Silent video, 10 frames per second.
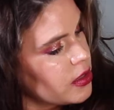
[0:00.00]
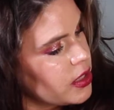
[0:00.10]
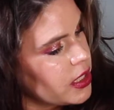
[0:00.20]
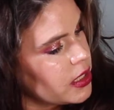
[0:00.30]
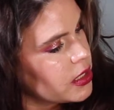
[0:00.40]

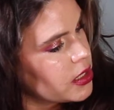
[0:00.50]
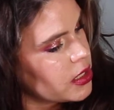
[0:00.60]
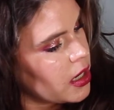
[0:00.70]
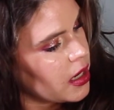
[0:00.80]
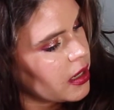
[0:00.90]
These
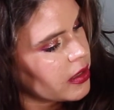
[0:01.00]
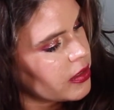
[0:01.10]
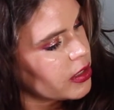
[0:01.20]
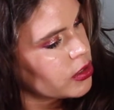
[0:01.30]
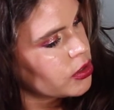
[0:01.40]

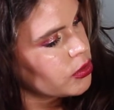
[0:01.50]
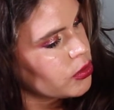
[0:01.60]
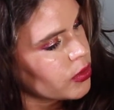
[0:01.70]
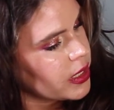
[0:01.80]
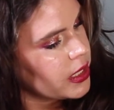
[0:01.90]
2
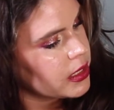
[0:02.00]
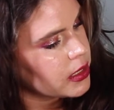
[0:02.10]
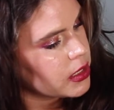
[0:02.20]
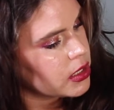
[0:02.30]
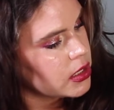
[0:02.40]

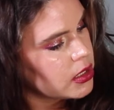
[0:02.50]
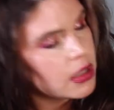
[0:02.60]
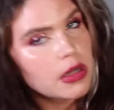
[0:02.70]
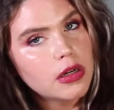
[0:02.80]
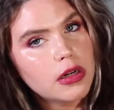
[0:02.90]
greens
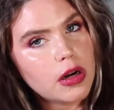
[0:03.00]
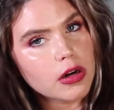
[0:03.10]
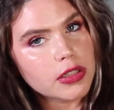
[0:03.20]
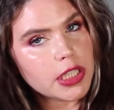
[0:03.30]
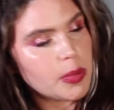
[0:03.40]

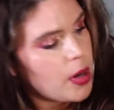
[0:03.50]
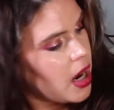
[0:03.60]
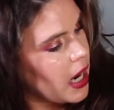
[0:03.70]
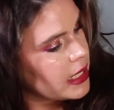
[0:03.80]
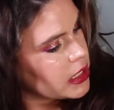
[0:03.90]
are
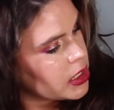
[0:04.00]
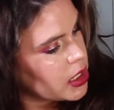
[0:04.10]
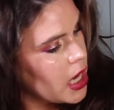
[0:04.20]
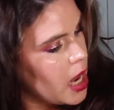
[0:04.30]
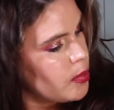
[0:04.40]
depots,
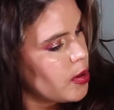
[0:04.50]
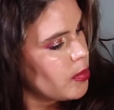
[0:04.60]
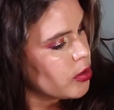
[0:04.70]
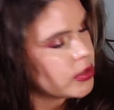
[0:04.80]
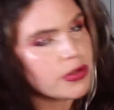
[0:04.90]
but
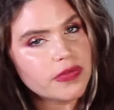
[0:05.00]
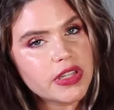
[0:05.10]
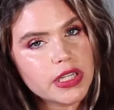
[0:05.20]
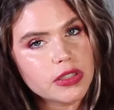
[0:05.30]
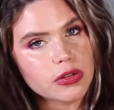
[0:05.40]
most of
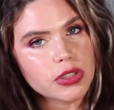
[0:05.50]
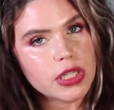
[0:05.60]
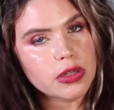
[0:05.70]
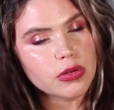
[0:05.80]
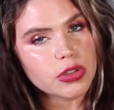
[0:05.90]
these are
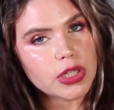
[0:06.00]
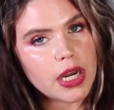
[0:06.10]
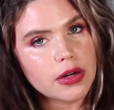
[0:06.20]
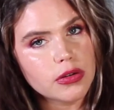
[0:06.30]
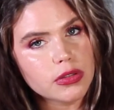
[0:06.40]
single
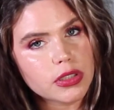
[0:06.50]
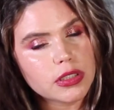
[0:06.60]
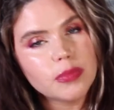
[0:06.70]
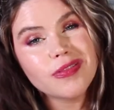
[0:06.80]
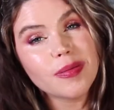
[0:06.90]
shadows.
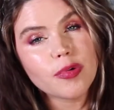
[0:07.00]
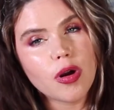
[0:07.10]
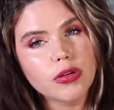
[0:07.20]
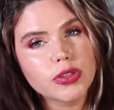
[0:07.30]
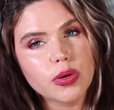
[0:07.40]
Some of them are
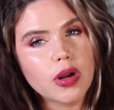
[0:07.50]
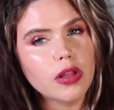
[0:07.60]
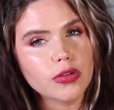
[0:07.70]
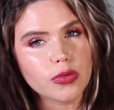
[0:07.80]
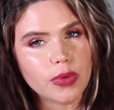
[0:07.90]
also
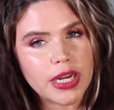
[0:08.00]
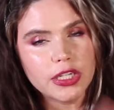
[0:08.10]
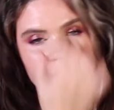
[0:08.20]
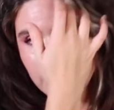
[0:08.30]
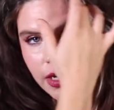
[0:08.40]
colored Raine
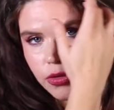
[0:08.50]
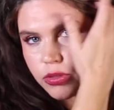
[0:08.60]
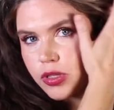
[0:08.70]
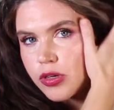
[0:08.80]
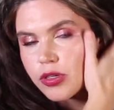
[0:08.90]

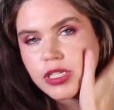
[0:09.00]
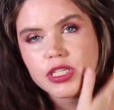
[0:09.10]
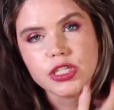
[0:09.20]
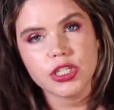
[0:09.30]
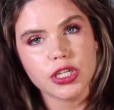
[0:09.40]
shadows that are
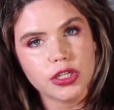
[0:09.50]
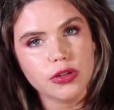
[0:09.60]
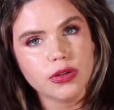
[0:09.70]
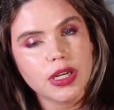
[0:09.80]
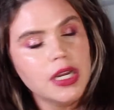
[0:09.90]

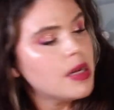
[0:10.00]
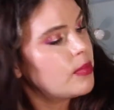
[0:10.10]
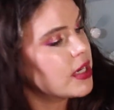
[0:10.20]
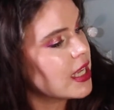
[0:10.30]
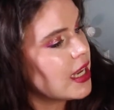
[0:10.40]
discontinued.
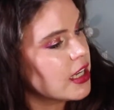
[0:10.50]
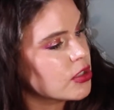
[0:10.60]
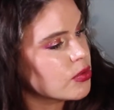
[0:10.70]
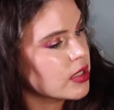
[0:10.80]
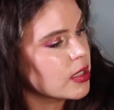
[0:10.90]
But again,
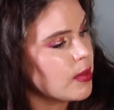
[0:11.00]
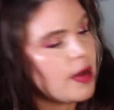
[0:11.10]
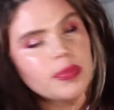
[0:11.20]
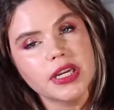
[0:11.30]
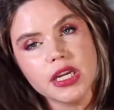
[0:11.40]
it's really
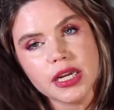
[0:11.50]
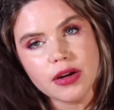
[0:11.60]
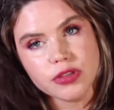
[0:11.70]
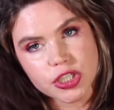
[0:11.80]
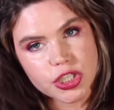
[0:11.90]
about picking
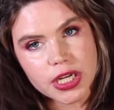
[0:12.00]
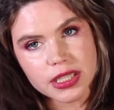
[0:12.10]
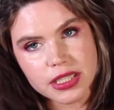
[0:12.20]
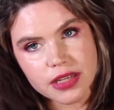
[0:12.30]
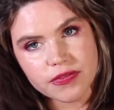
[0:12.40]
out the
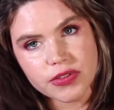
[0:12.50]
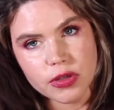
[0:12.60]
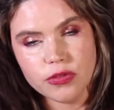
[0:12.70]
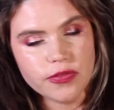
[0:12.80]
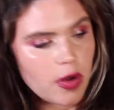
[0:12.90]
shades that
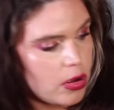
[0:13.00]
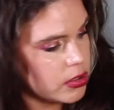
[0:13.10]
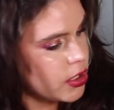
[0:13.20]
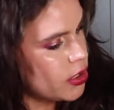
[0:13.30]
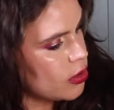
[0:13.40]
feel fall
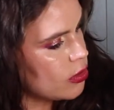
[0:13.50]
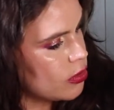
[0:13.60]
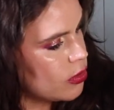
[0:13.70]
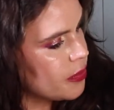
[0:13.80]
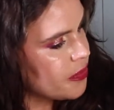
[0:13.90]
to
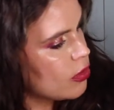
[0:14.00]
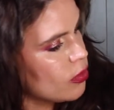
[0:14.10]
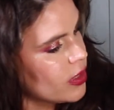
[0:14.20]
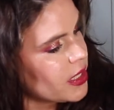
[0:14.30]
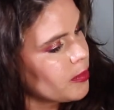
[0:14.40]
you. The
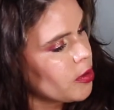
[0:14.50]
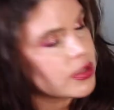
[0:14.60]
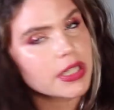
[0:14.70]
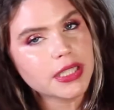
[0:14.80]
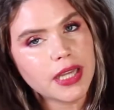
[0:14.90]
ones I'm
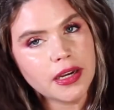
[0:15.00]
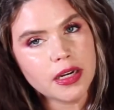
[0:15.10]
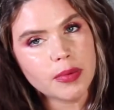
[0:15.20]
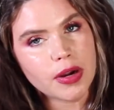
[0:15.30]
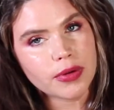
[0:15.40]
most
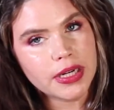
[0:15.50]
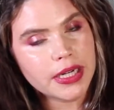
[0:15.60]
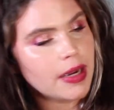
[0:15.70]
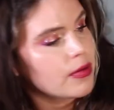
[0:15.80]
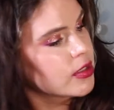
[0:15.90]
excited about right
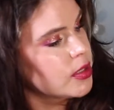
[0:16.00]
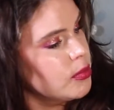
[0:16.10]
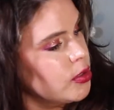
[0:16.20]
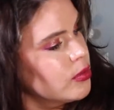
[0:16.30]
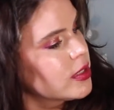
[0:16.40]
now are
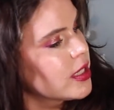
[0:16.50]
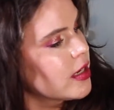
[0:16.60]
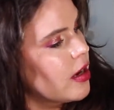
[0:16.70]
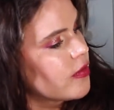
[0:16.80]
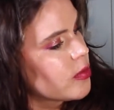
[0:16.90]
some new ones I
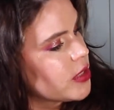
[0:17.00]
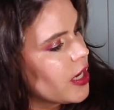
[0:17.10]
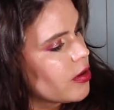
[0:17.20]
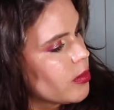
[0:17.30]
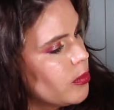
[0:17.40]
got from
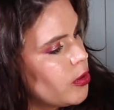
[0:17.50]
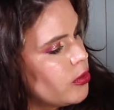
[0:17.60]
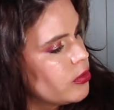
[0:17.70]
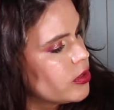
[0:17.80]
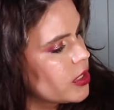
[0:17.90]
Terra
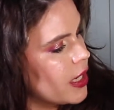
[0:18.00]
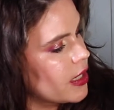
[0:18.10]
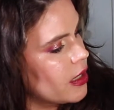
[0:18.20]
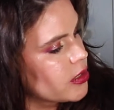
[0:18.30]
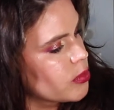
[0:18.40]
Moons. I
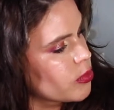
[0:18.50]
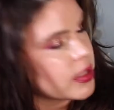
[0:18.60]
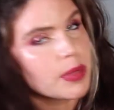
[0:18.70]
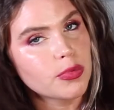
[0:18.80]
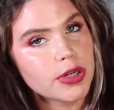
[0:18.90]
got some
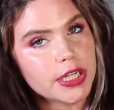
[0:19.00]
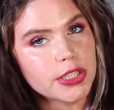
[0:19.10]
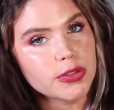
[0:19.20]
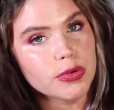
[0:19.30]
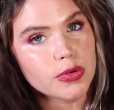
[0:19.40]
really pretty
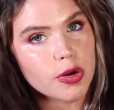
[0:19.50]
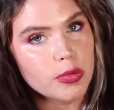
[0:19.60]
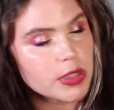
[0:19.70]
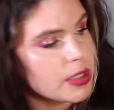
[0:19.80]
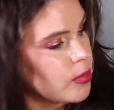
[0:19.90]

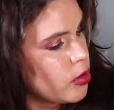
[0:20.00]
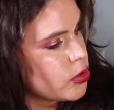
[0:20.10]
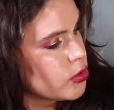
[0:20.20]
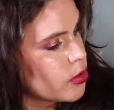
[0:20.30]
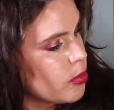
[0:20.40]
duochromes and
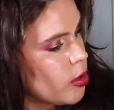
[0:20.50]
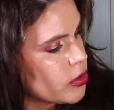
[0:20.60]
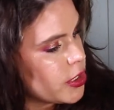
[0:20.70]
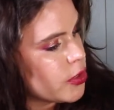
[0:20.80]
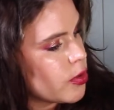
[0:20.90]

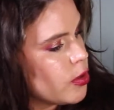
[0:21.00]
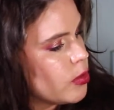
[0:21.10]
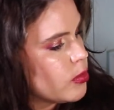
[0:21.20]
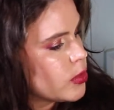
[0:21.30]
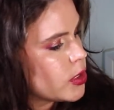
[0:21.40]

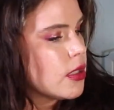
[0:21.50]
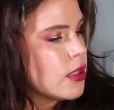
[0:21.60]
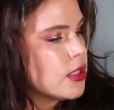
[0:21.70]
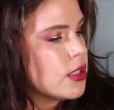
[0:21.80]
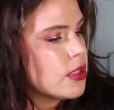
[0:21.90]
multi-chromes.
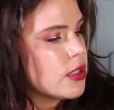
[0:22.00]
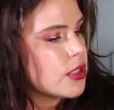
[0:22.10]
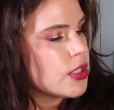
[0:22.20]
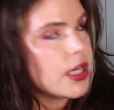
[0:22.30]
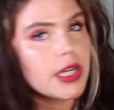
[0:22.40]
This is the
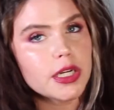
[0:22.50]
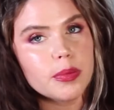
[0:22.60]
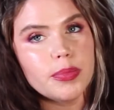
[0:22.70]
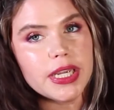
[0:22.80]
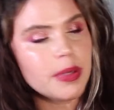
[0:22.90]

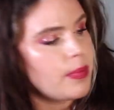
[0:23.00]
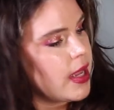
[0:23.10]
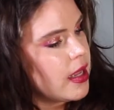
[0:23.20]
shade Big